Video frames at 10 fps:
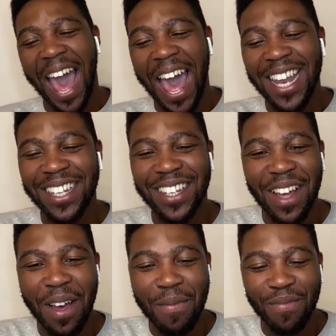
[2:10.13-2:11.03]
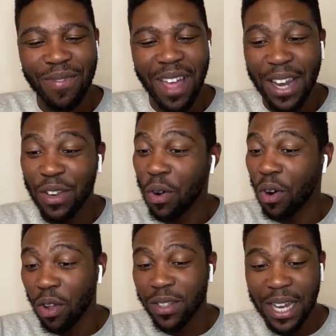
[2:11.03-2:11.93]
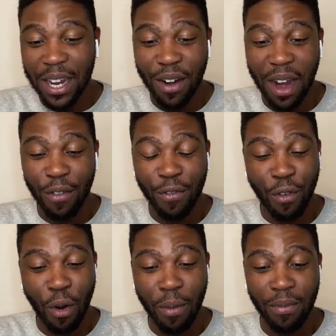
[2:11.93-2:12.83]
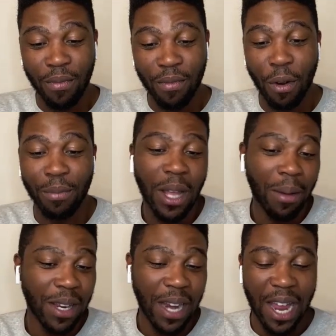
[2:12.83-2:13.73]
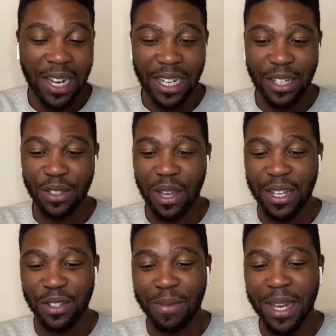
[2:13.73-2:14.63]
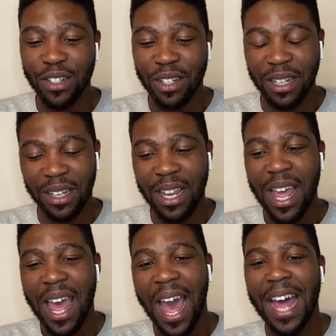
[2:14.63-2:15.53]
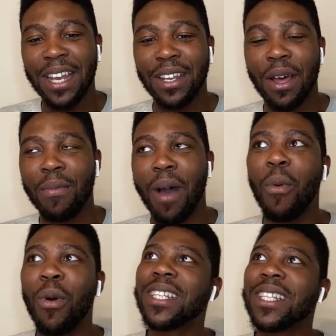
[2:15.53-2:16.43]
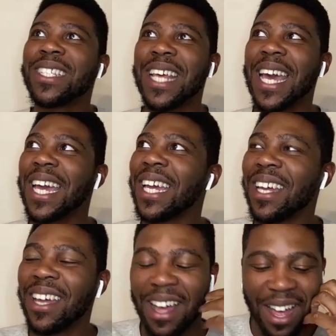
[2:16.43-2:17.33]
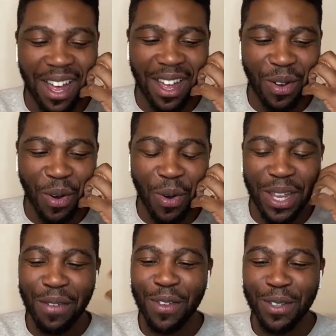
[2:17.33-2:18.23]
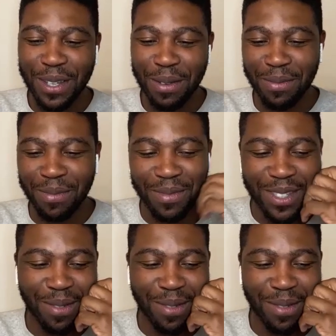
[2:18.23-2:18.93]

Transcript: And you're a content creator from Dublin, Ireland, as you mentioned. And I wanted to say or give you some